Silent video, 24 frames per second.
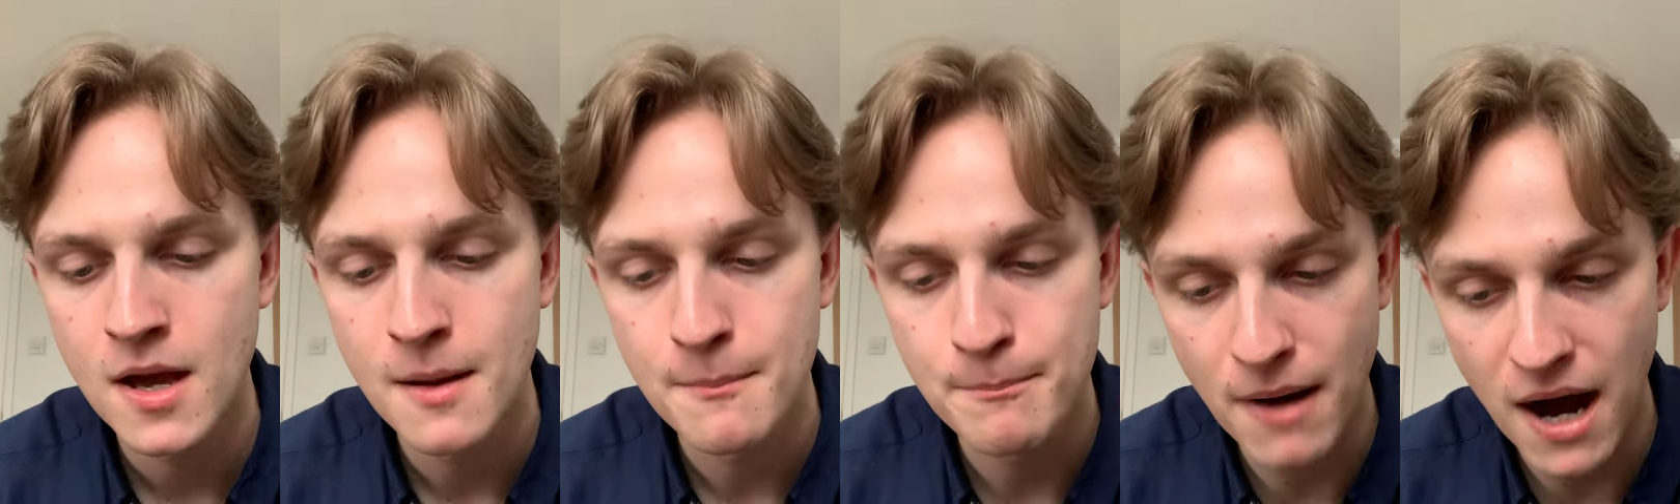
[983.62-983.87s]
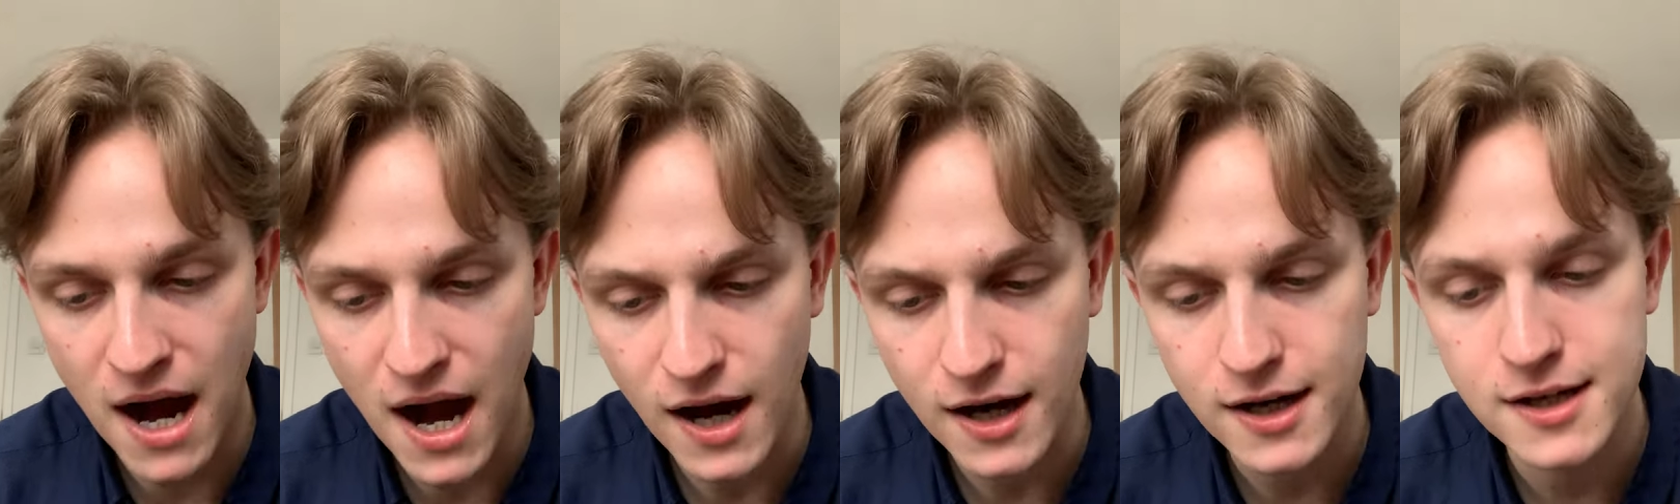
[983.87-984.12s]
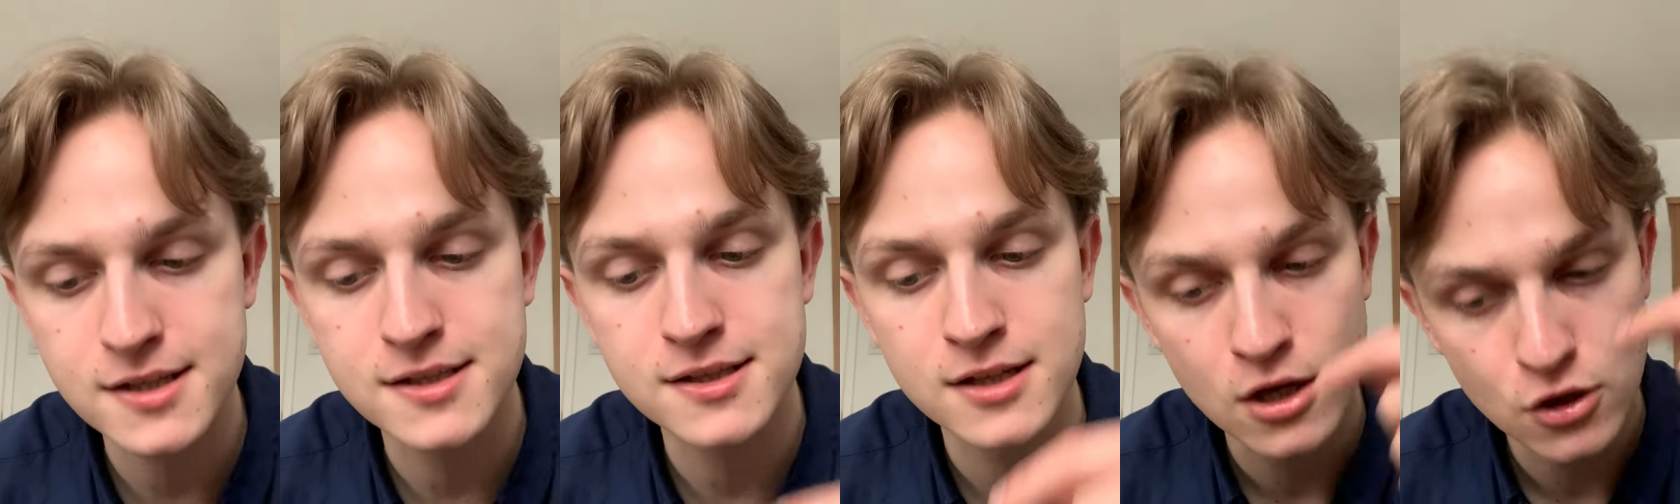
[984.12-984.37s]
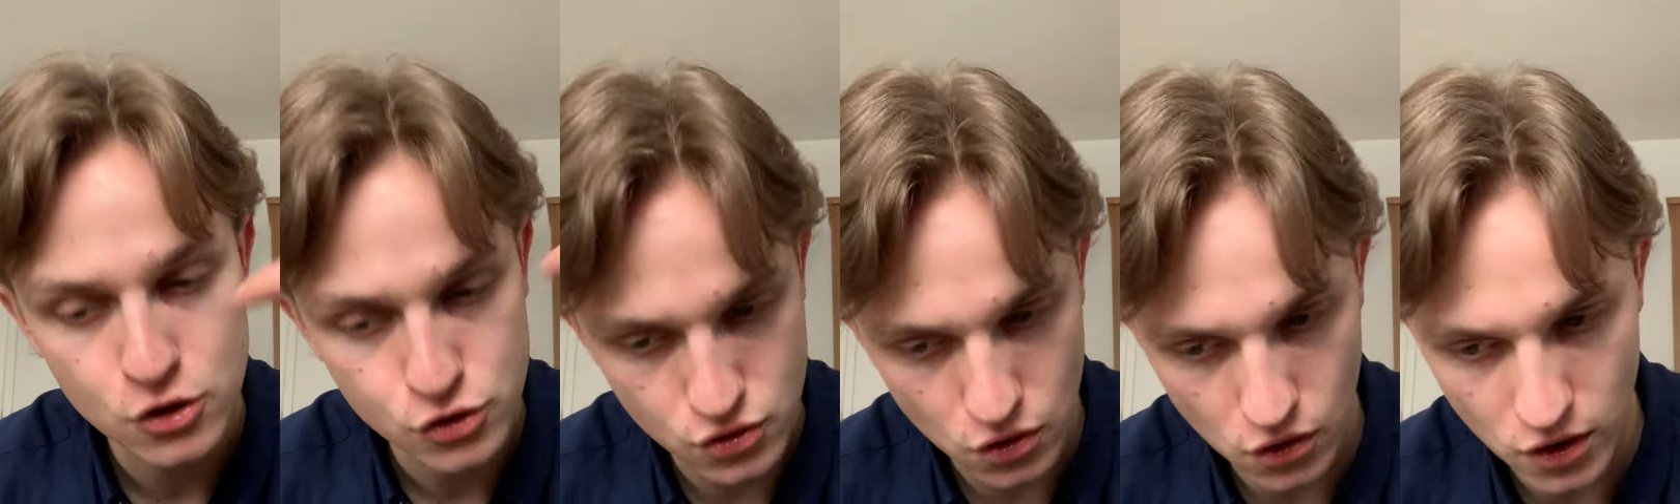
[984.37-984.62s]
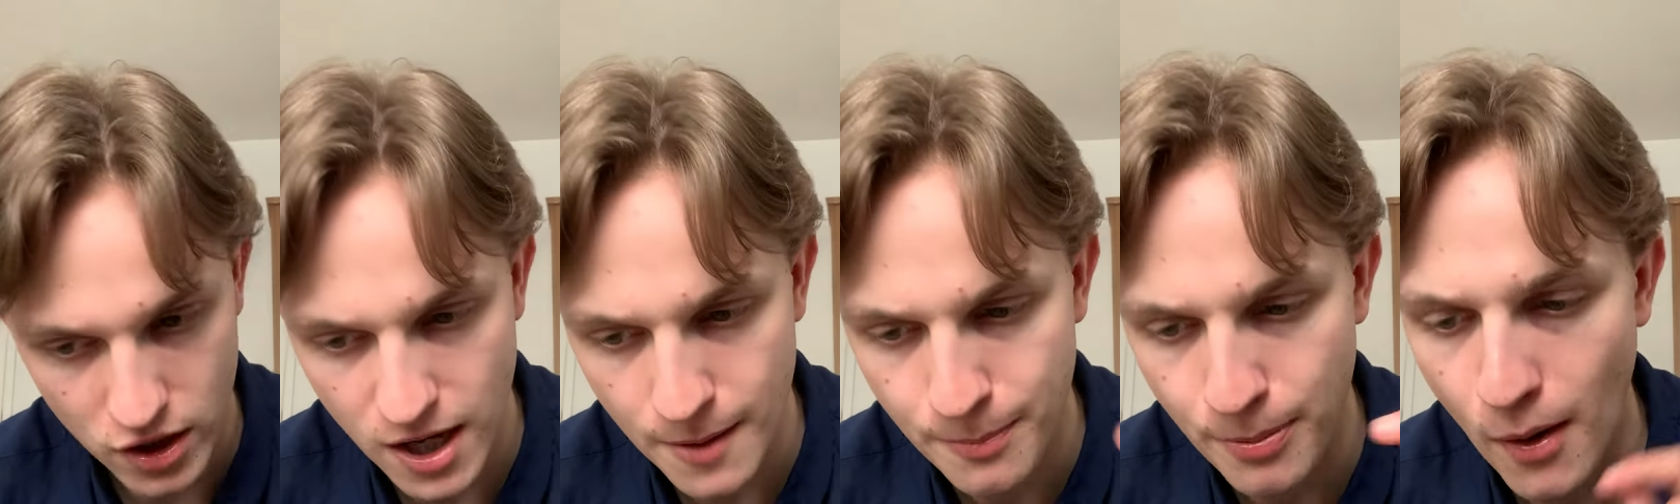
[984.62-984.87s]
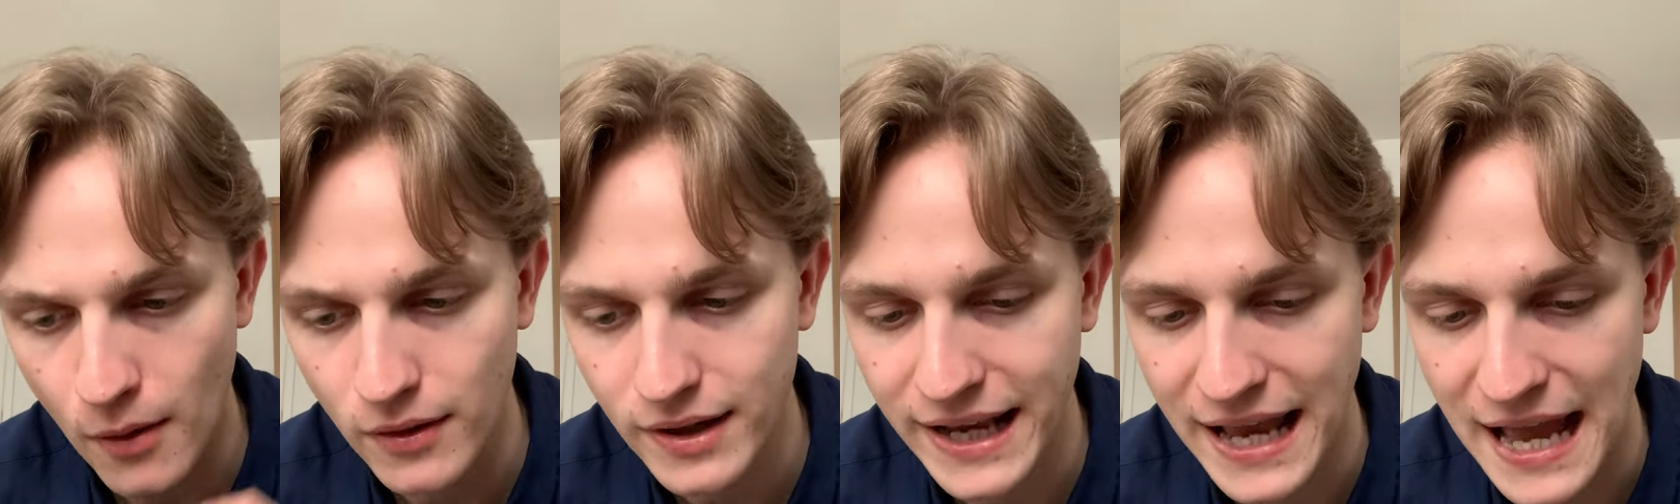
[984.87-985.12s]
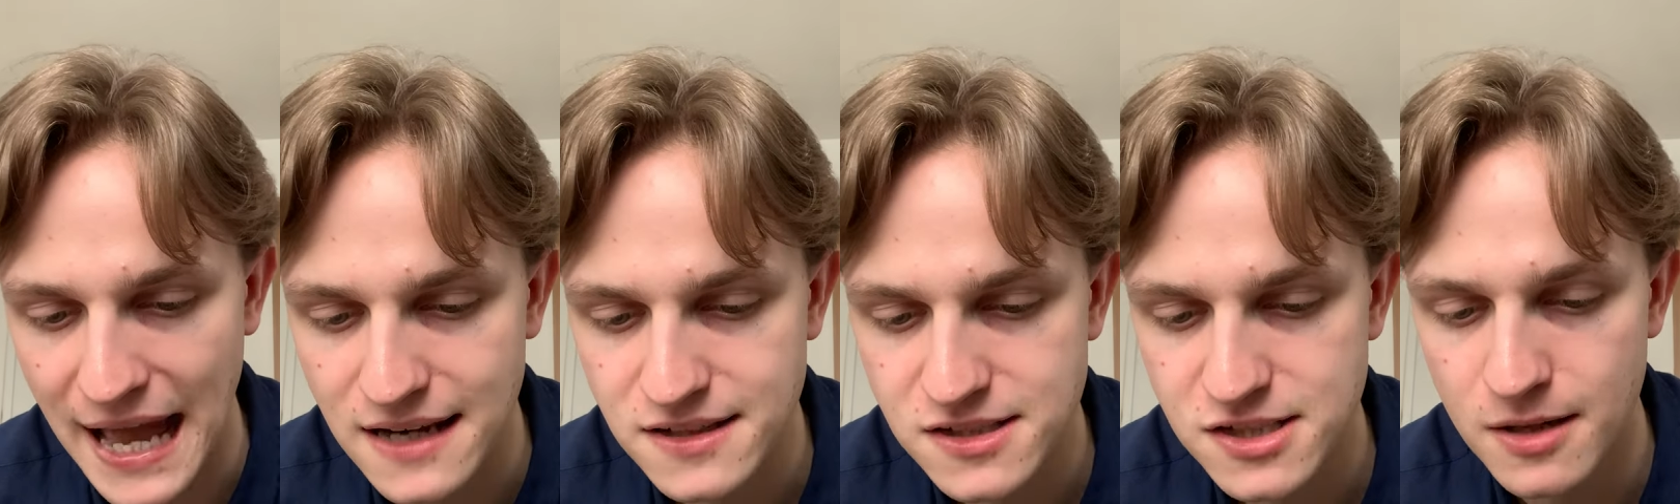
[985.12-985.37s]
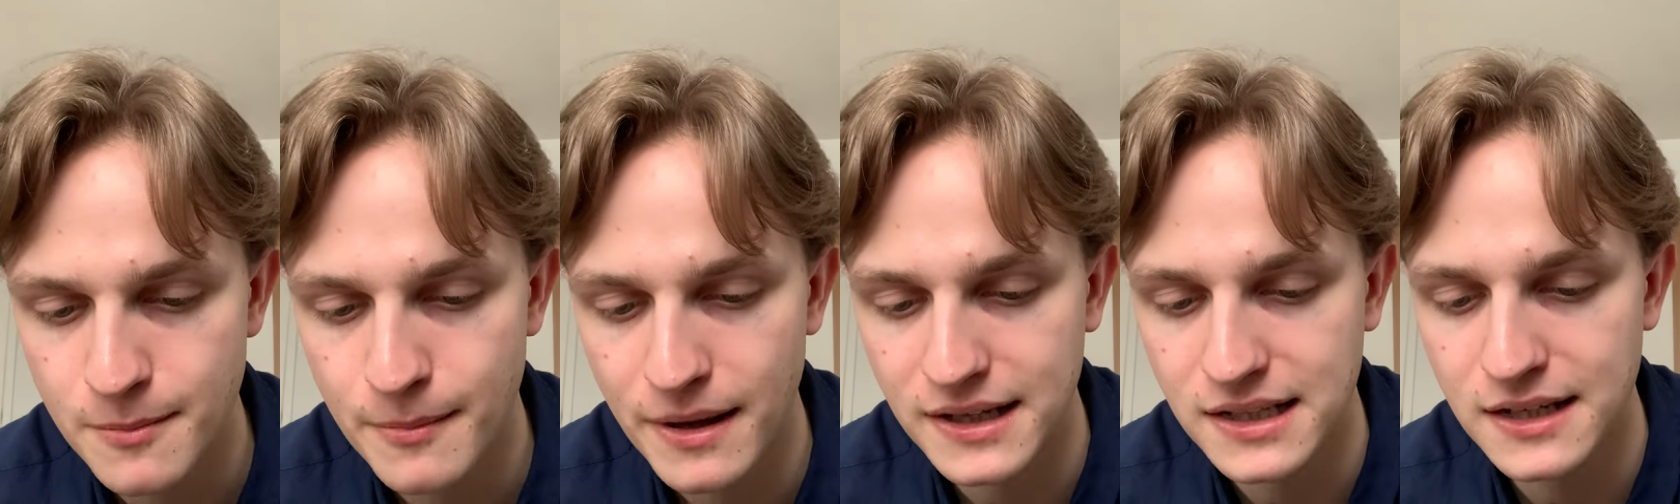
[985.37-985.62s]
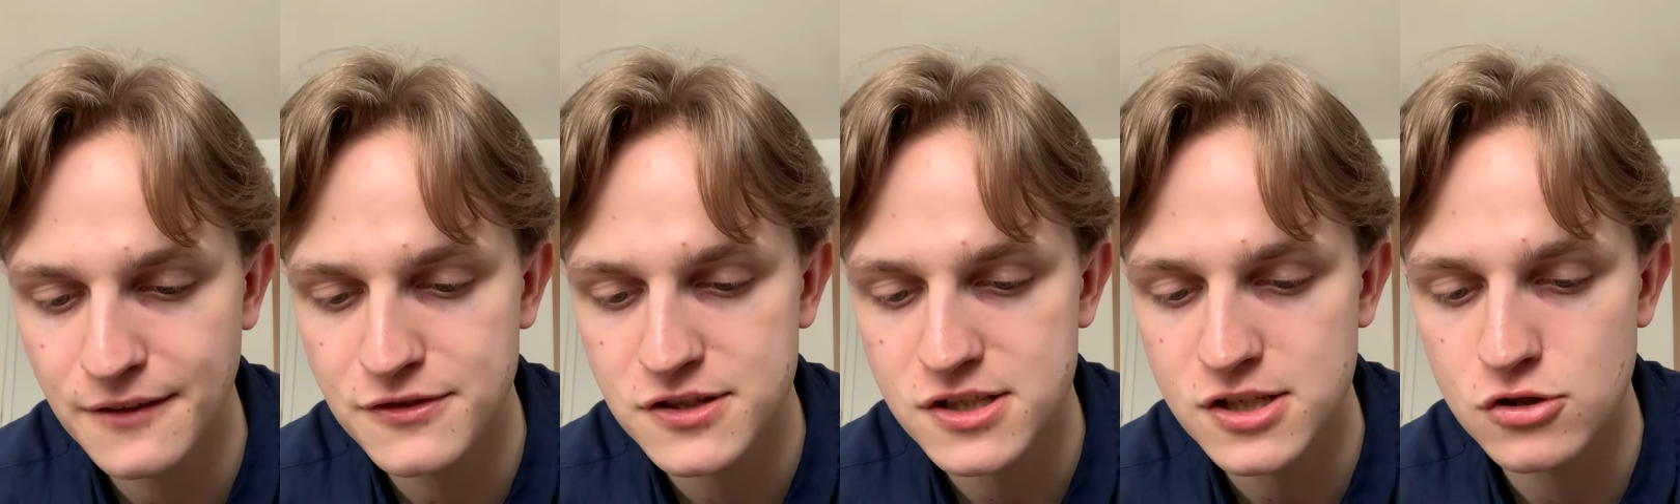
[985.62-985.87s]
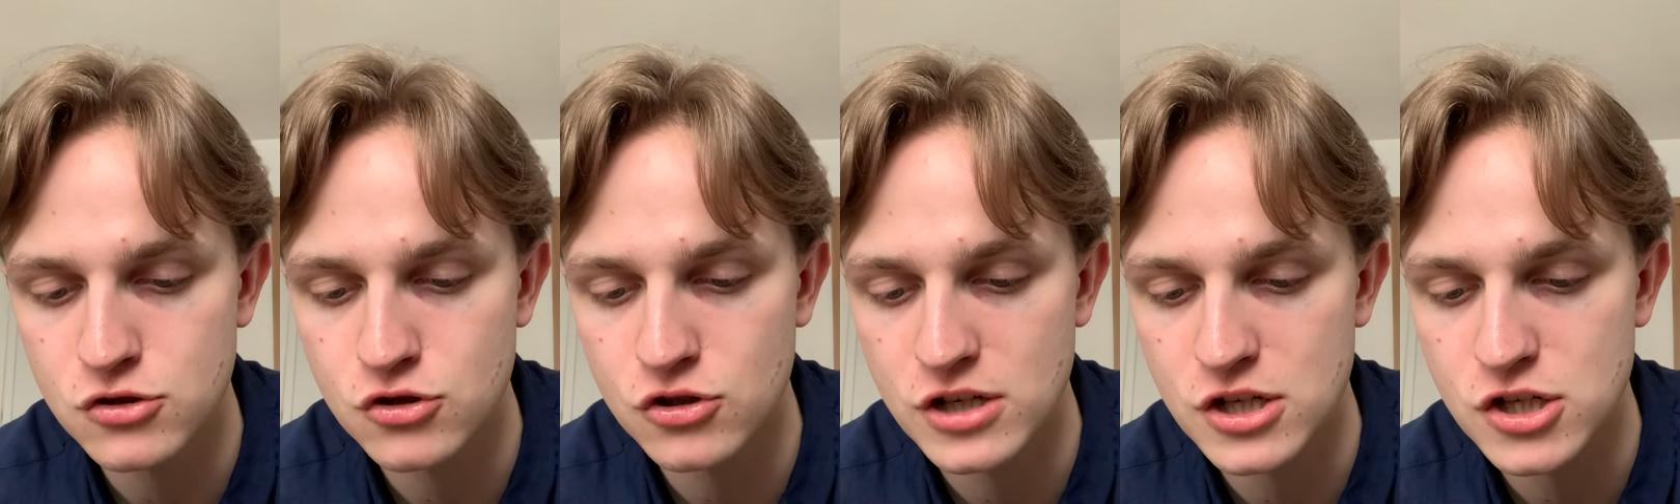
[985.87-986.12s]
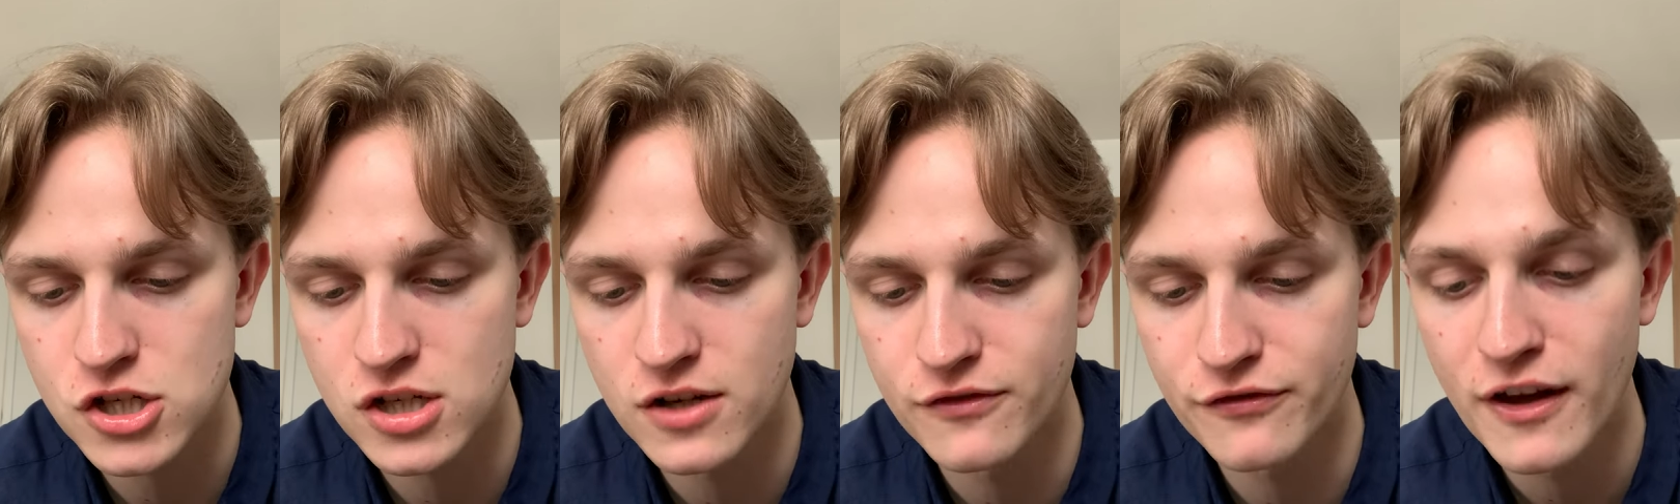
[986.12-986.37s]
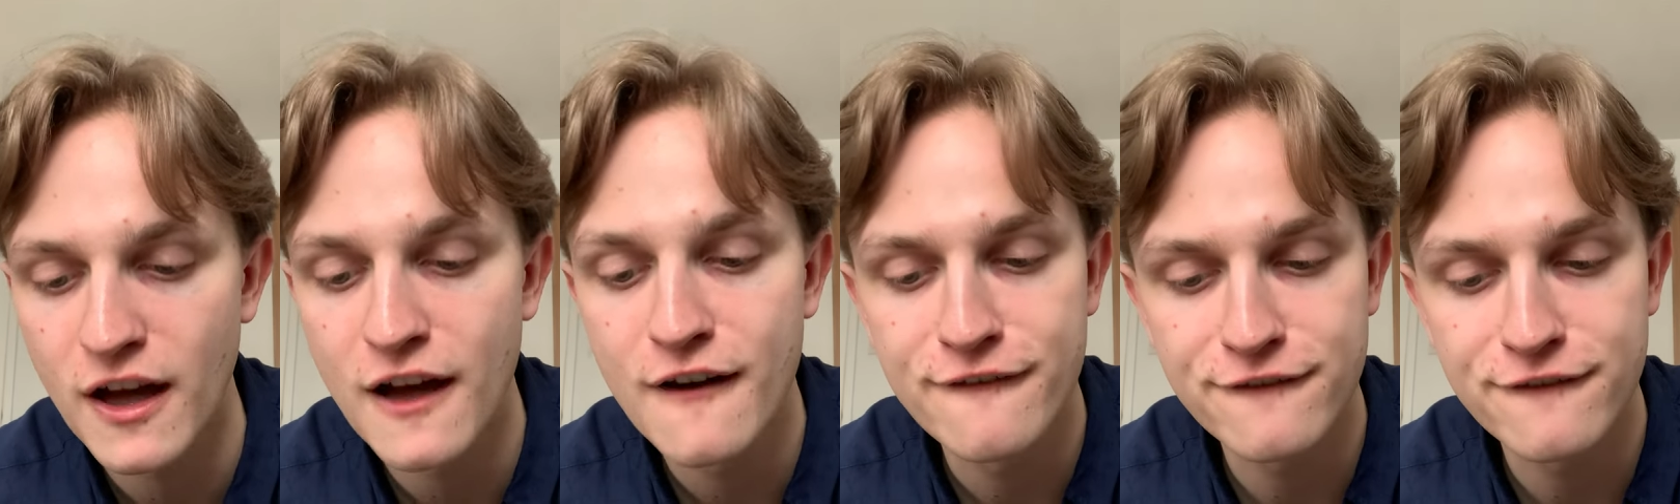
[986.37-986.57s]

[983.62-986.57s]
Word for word: Marx, drawing upon Kant and a magnificent tradition of